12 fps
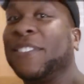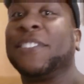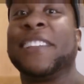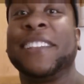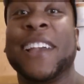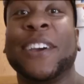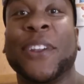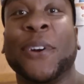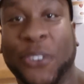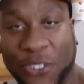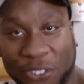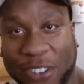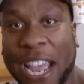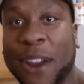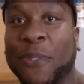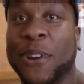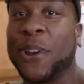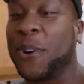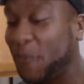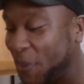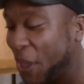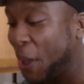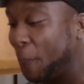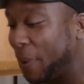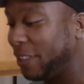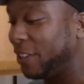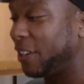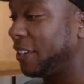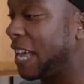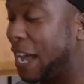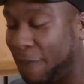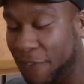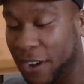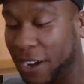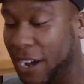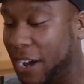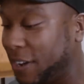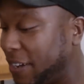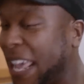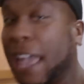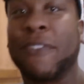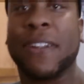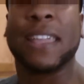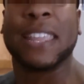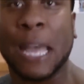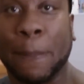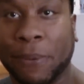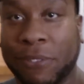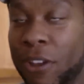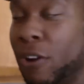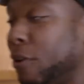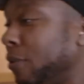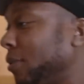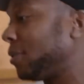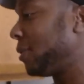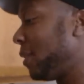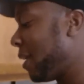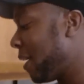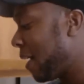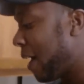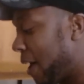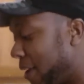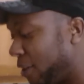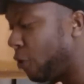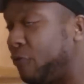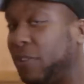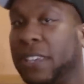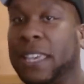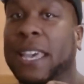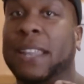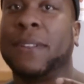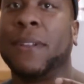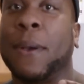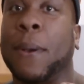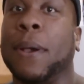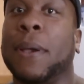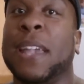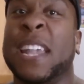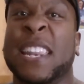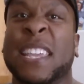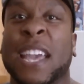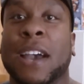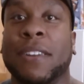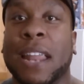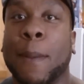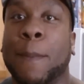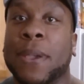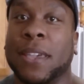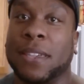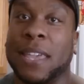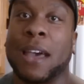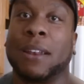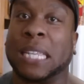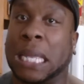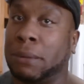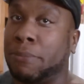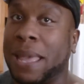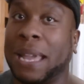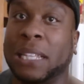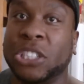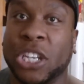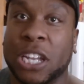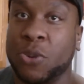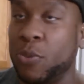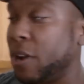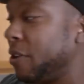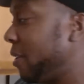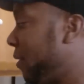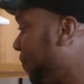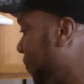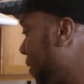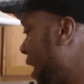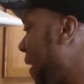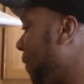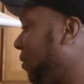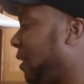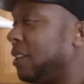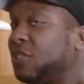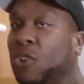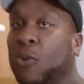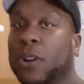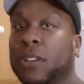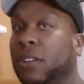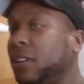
just letting y'all know she just got real. Be looking out for Day of Eating episodes. Don't forget, Eating Out, Not Picking Out is coming back in January. Everything's going